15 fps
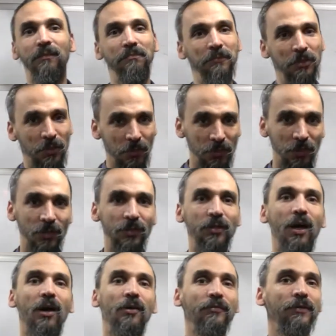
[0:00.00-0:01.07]
you're
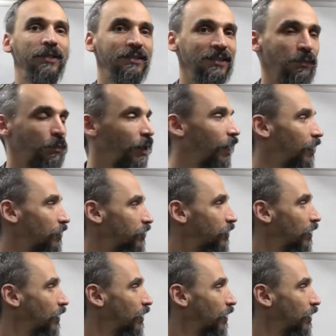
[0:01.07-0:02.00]
offering something else.